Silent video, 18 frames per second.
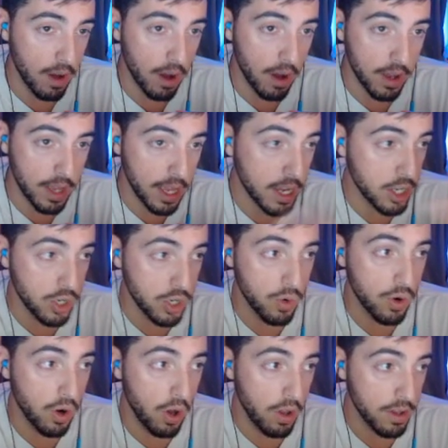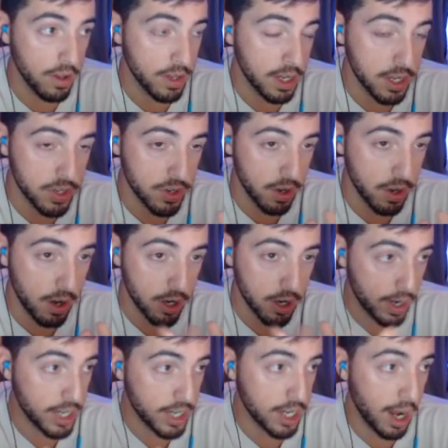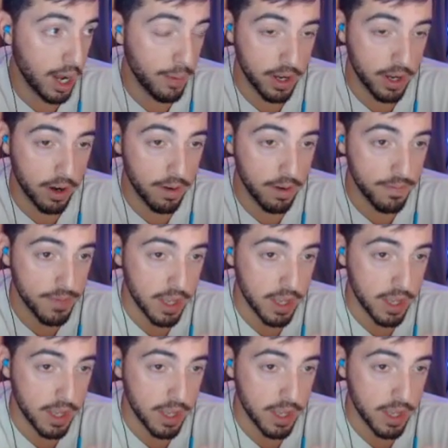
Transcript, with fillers: He can do it all. He's a great top laner.